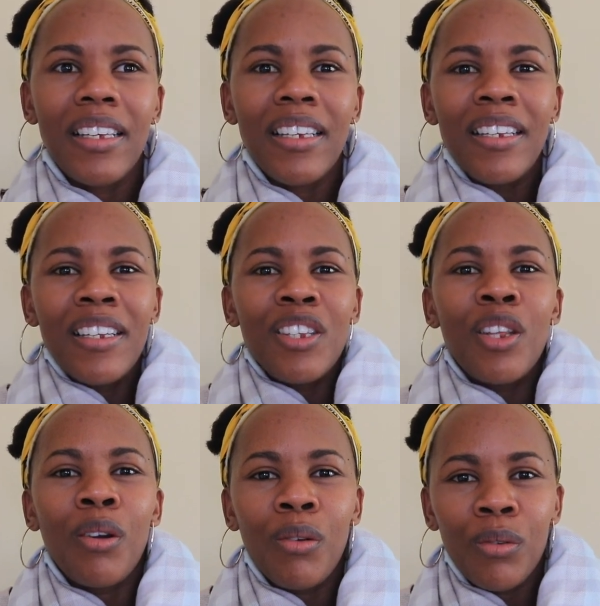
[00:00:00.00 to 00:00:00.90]
ease
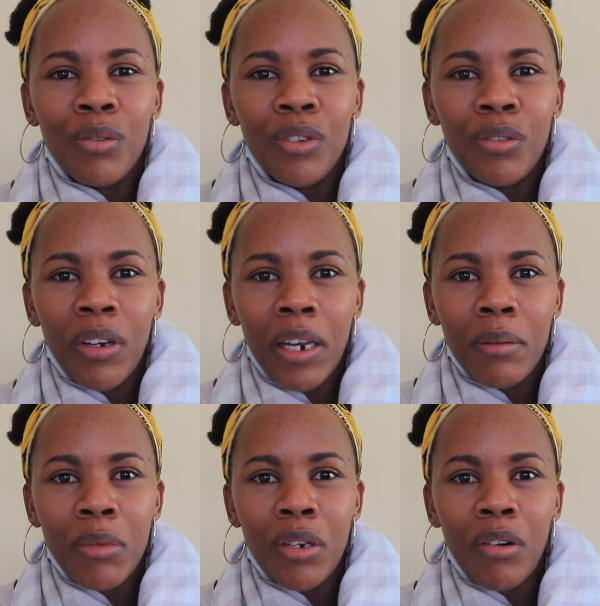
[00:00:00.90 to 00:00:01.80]
the load, you know what
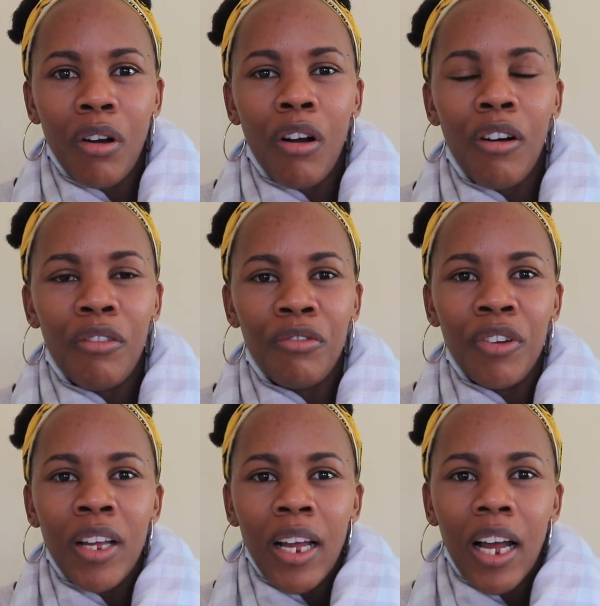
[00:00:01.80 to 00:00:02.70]
I mean, of
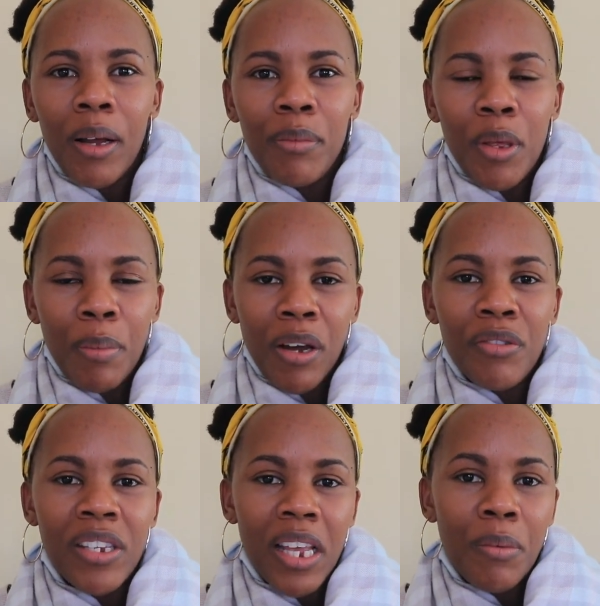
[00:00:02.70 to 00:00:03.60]
the
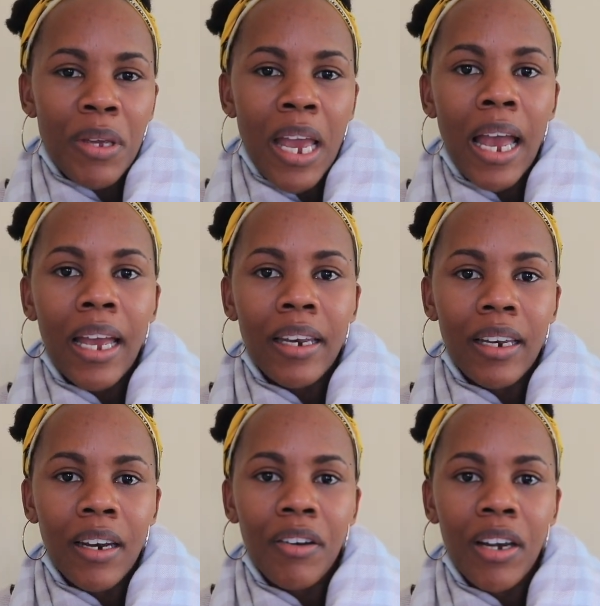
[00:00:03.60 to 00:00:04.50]
boundaries that we had
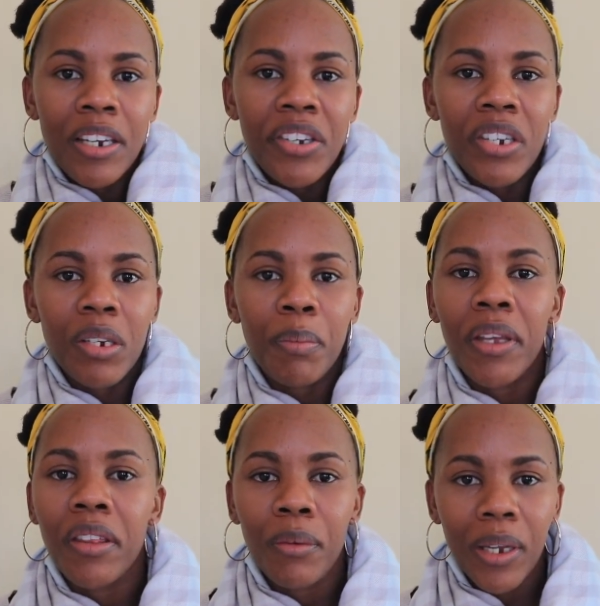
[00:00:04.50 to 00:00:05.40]
in our relationship
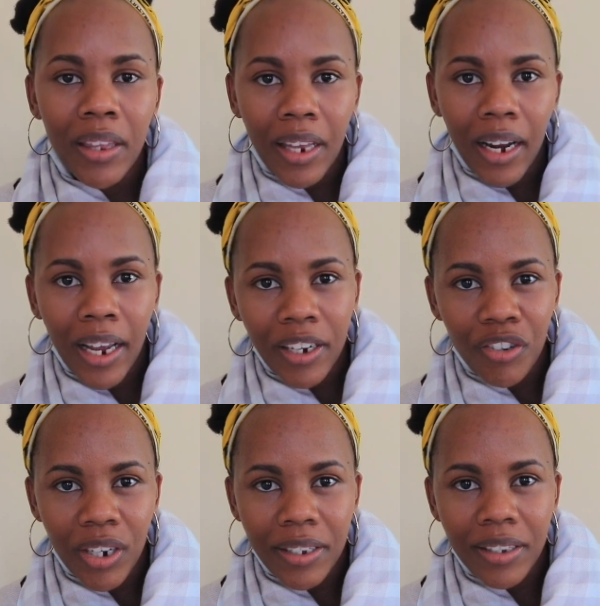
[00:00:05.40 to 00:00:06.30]
in the way that I
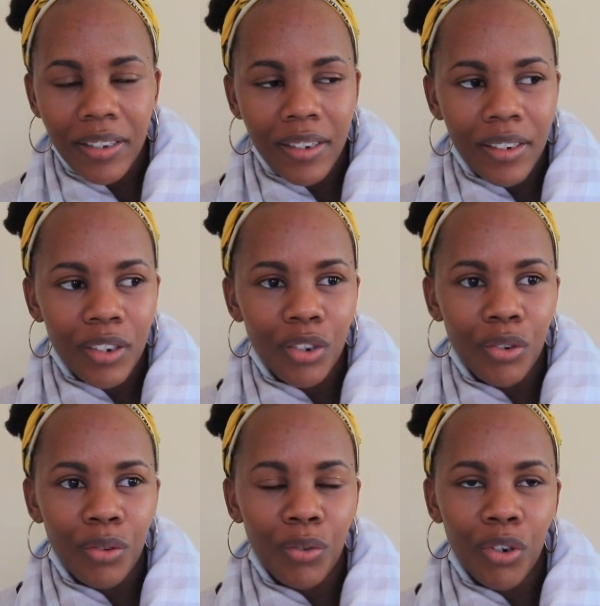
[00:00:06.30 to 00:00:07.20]
dressed.
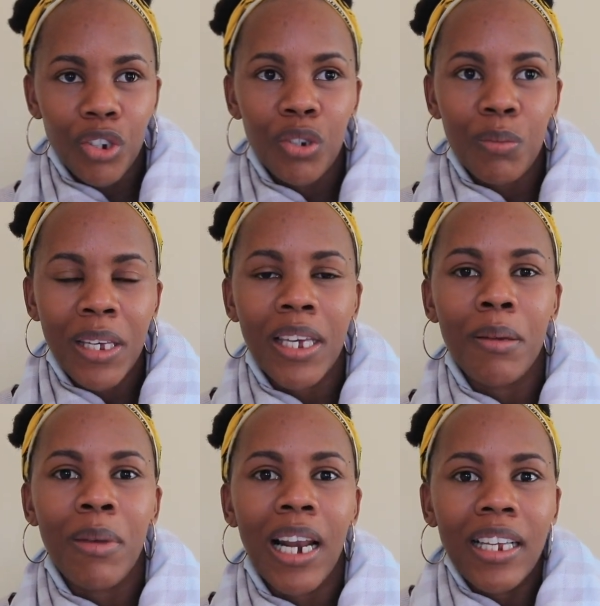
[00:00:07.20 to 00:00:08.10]
You know, not to make
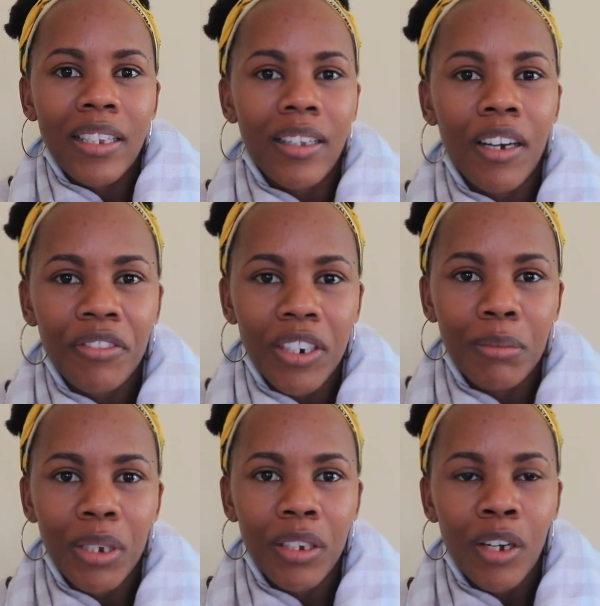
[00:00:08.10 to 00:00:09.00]
him lust after
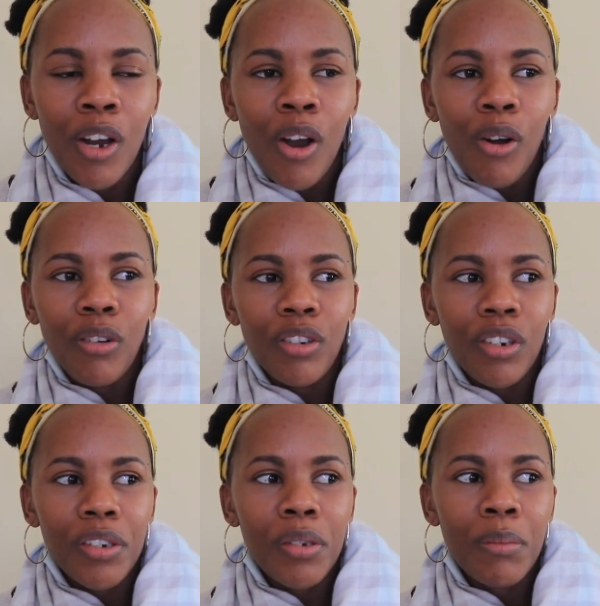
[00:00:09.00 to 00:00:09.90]
me, or
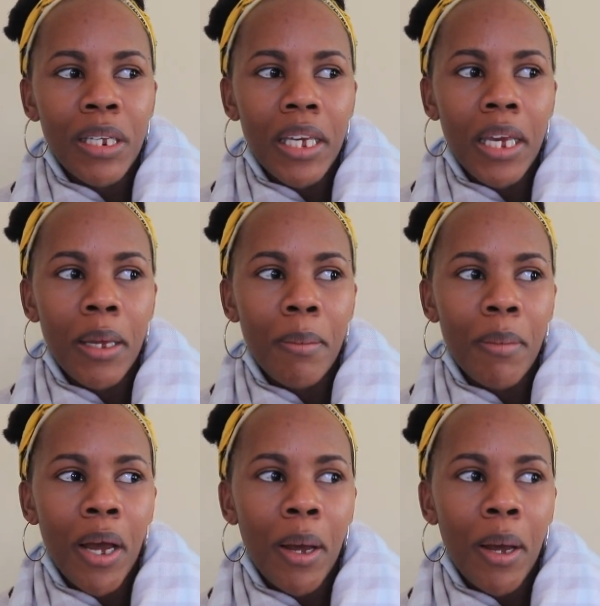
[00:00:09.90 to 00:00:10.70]
not to make him